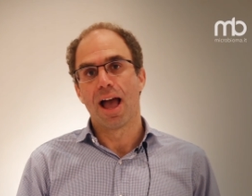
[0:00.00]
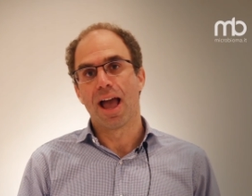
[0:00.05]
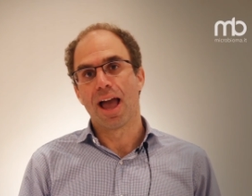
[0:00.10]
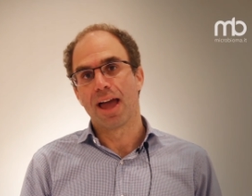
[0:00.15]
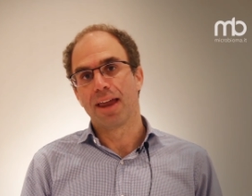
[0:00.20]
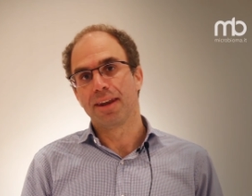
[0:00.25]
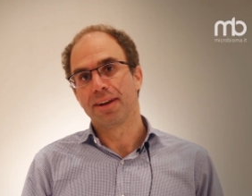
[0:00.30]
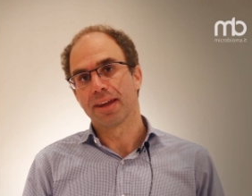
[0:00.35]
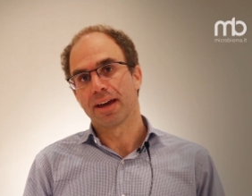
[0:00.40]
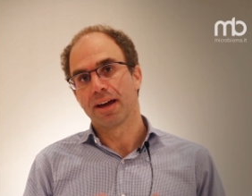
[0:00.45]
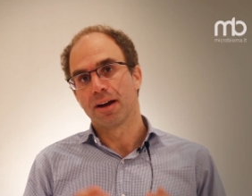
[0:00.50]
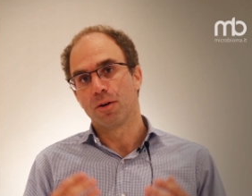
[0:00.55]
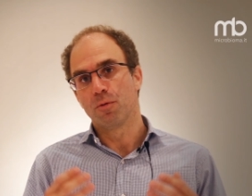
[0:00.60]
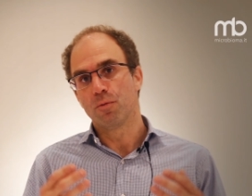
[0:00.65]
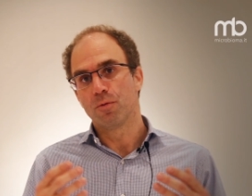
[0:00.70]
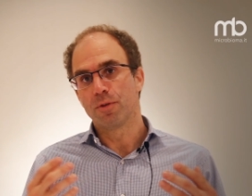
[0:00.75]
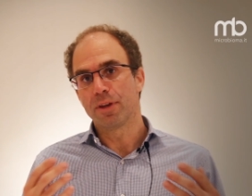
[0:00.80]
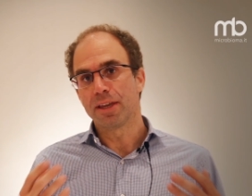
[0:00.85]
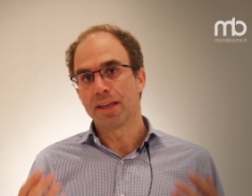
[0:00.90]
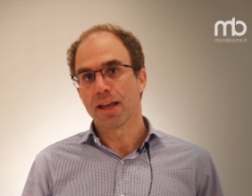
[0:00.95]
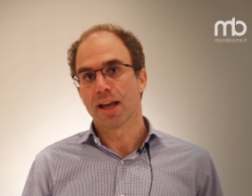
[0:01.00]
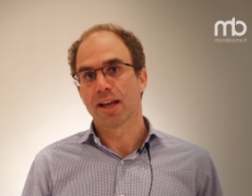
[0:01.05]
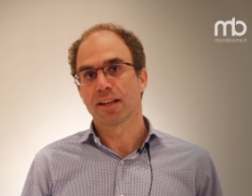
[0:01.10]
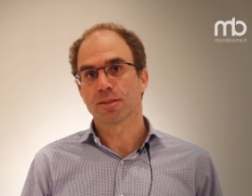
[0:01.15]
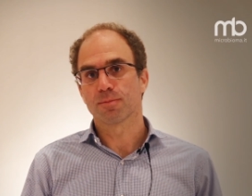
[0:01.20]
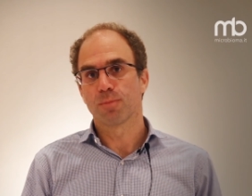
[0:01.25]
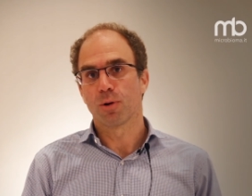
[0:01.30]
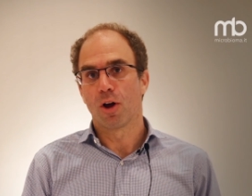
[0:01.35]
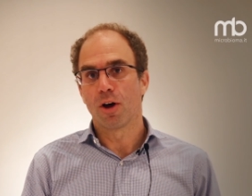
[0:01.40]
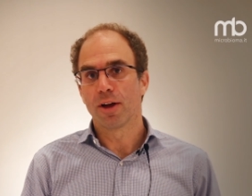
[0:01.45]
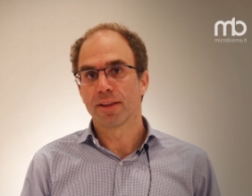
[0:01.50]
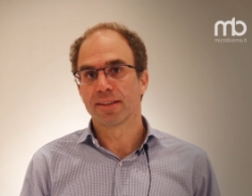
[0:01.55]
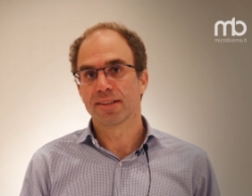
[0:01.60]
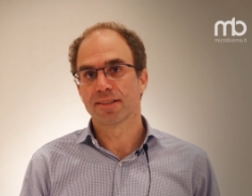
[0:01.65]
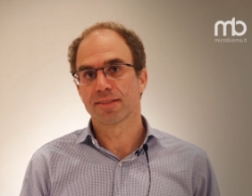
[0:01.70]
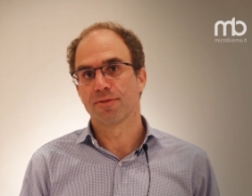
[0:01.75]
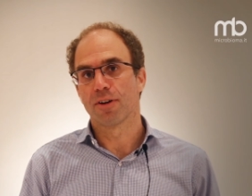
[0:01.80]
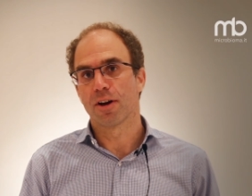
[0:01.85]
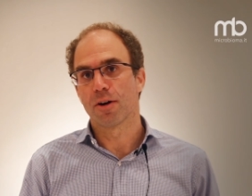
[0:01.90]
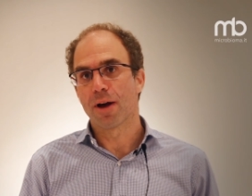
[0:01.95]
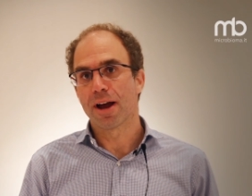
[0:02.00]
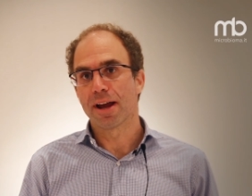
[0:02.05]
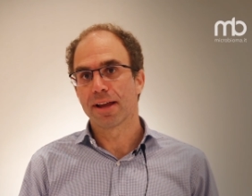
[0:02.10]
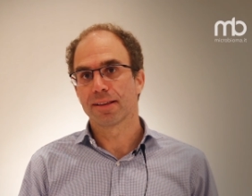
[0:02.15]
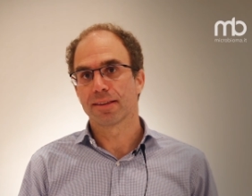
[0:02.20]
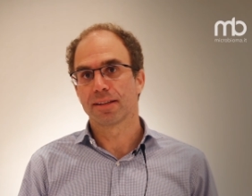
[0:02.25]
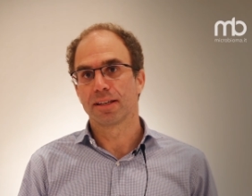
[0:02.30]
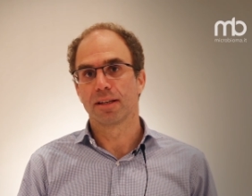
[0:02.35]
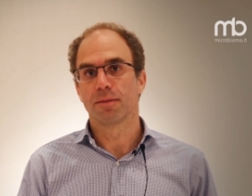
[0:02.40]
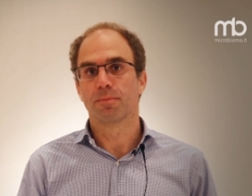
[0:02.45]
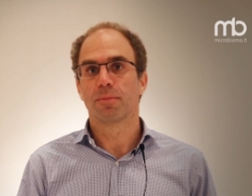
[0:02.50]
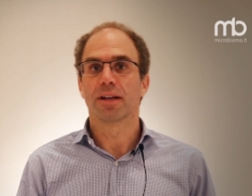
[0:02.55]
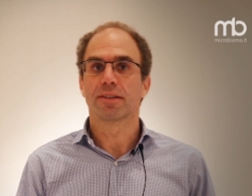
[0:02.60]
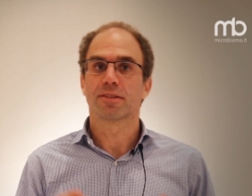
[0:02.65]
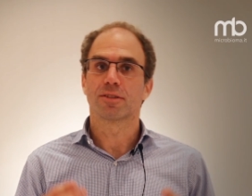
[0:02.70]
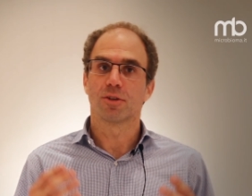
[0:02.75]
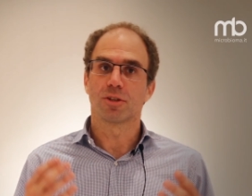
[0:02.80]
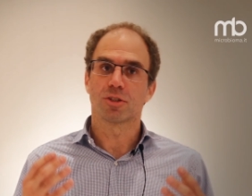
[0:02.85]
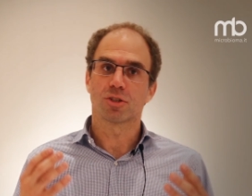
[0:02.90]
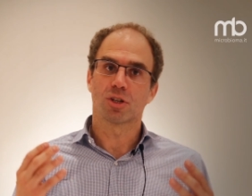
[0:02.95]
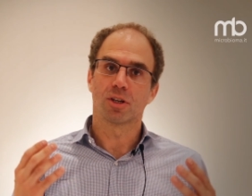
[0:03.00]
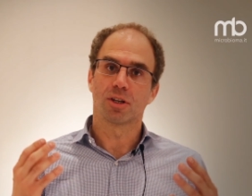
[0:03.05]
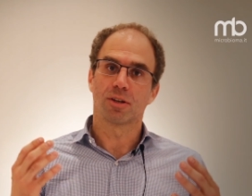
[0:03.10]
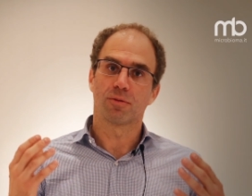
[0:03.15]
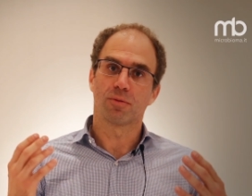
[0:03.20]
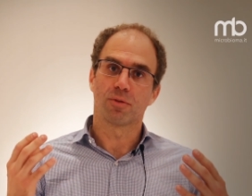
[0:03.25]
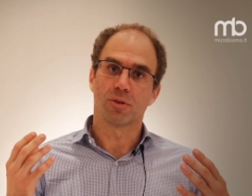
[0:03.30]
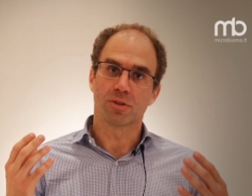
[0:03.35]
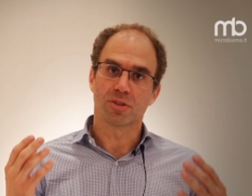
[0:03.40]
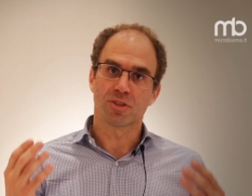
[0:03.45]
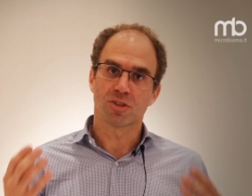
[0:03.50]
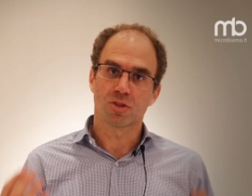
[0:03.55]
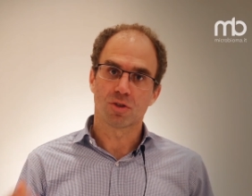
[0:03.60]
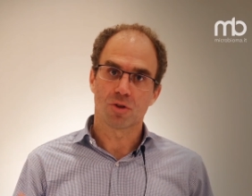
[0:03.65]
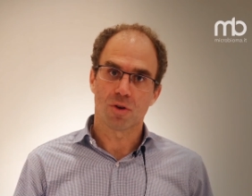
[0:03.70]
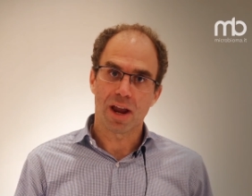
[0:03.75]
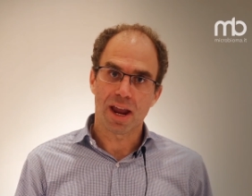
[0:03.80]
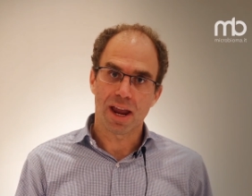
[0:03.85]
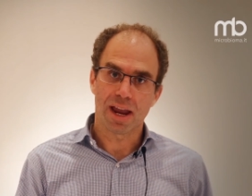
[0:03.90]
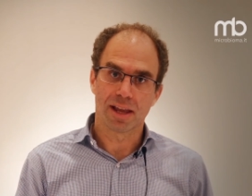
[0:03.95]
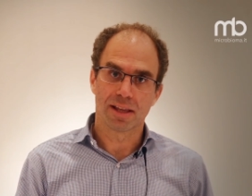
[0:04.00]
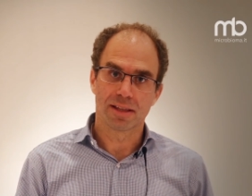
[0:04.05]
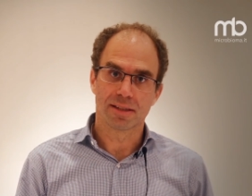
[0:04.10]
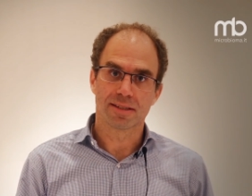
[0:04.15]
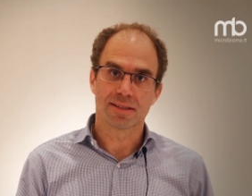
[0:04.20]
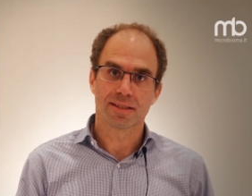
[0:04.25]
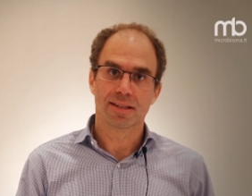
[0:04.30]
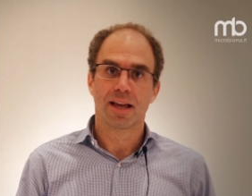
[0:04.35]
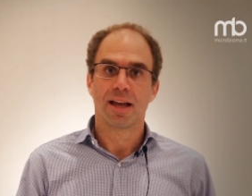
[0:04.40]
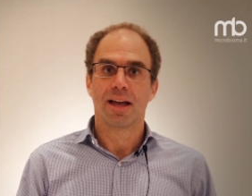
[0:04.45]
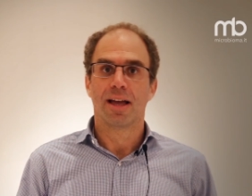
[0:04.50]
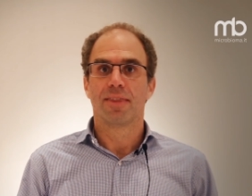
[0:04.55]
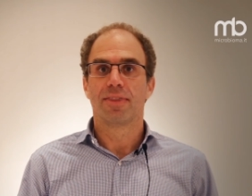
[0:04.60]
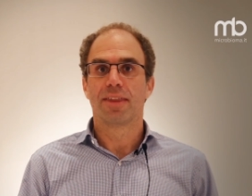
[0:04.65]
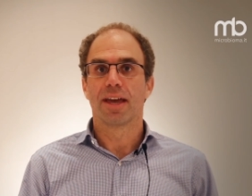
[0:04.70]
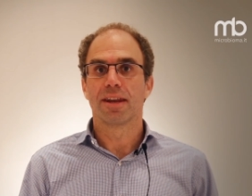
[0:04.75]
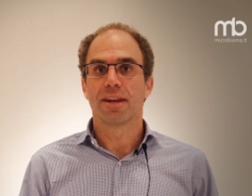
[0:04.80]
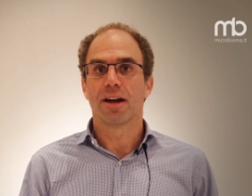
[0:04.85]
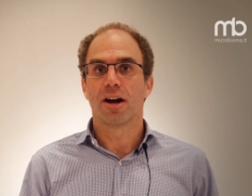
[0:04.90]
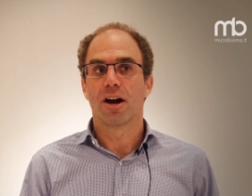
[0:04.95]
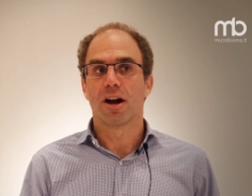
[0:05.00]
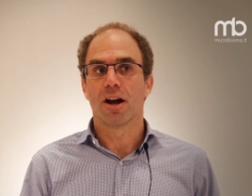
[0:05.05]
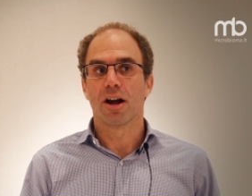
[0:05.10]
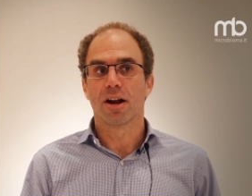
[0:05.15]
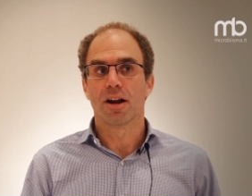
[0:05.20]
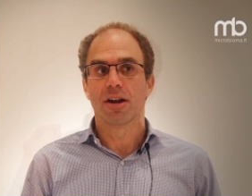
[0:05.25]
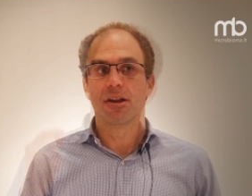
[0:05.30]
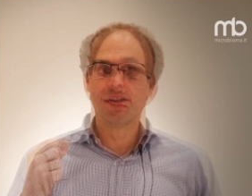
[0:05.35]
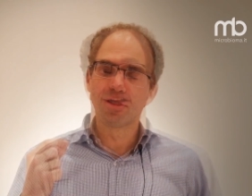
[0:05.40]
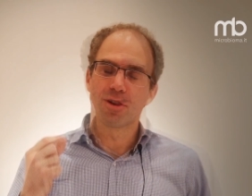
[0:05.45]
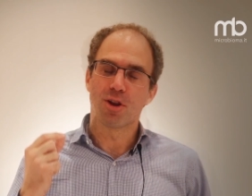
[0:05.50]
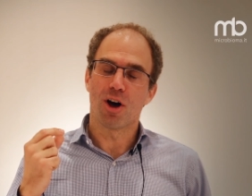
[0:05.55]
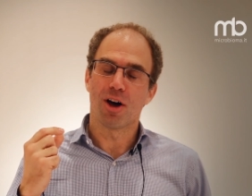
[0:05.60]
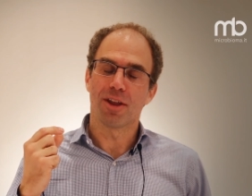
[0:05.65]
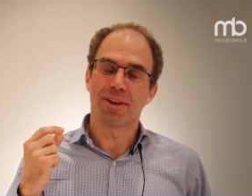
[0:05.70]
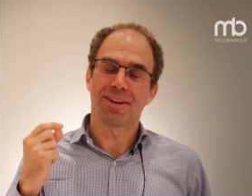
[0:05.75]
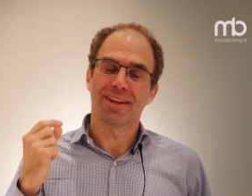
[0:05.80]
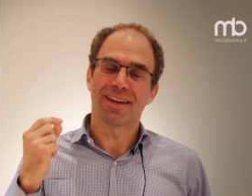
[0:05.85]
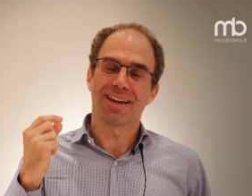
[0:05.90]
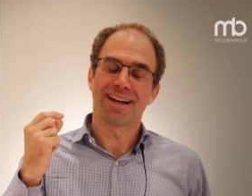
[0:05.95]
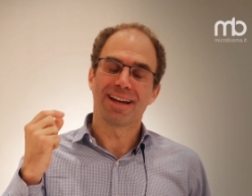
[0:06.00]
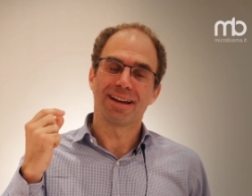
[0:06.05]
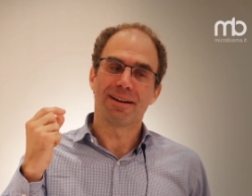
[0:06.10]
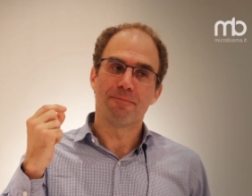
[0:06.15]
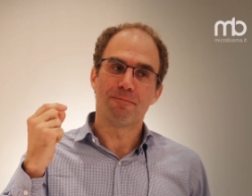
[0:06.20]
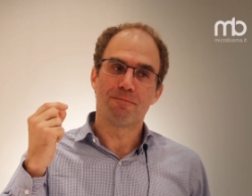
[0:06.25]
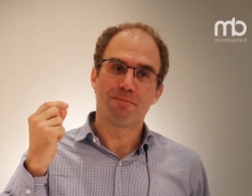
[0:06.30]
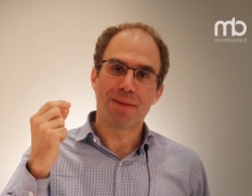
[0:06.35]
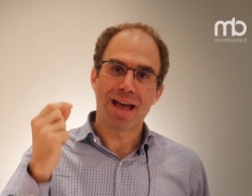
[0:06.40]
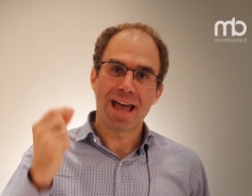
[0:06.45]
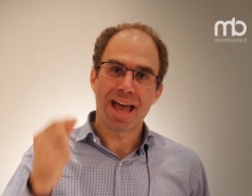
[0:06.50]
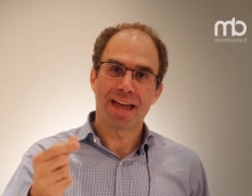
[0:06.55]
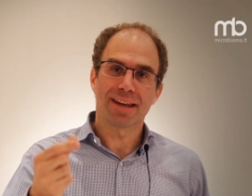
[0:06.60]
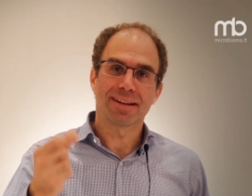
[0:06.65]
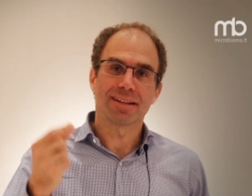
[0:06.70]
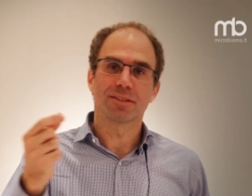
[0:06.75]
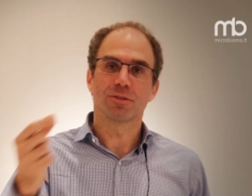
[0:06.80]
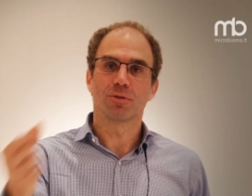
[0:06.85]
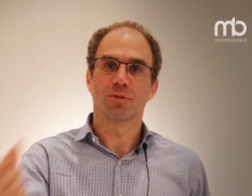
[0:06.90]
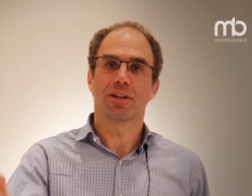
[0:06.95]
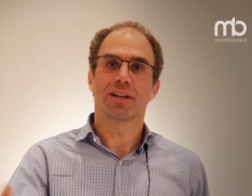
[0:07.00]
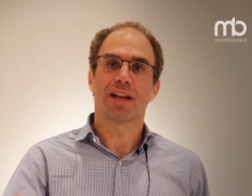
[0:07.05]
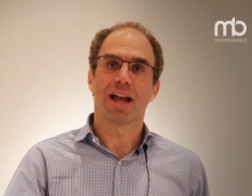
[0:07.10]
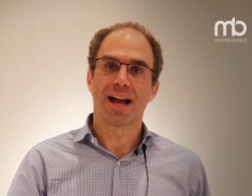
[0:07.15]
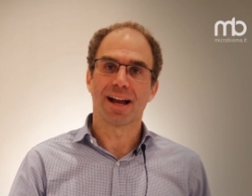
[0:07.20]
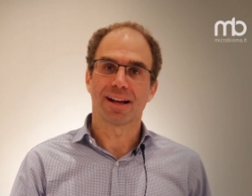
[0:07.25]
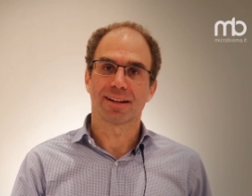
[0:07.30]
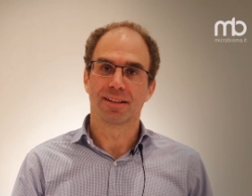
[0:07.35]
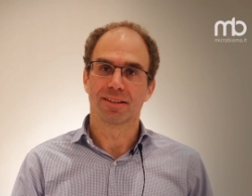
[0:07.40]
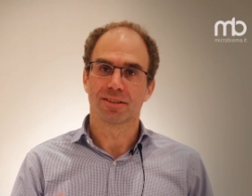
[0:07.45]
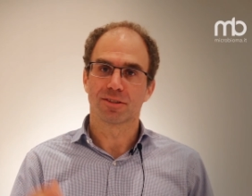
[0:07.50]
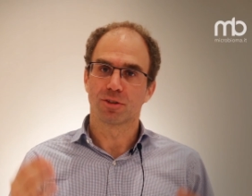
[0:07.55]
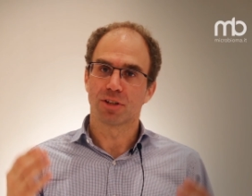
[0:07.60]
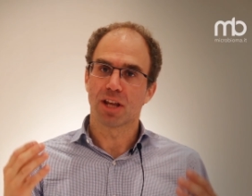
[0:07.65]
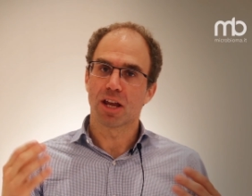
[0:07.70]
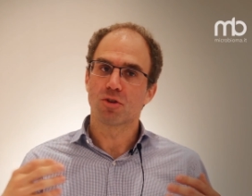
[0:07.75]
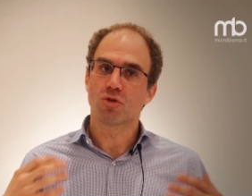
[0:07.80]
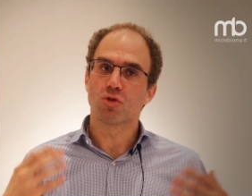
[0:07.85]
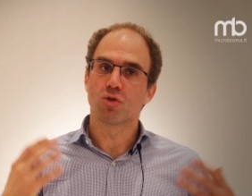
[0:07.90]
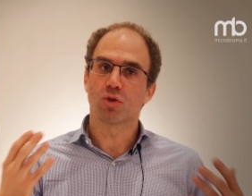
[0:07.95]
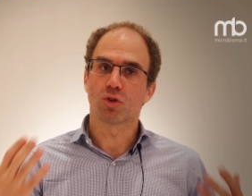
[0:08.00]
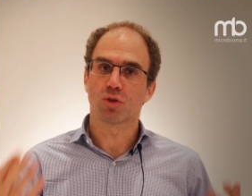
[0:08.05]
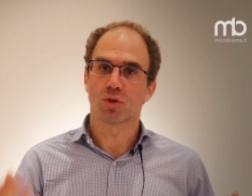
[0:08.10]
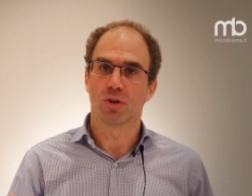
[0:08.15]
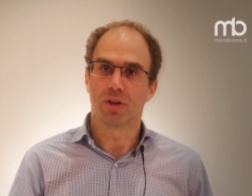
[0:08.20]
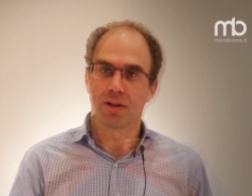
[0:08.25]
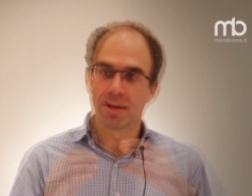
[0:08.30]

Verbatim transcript: and uh, we exploit this variety by searching for strains that are they're not bad during acne, so they're neutral.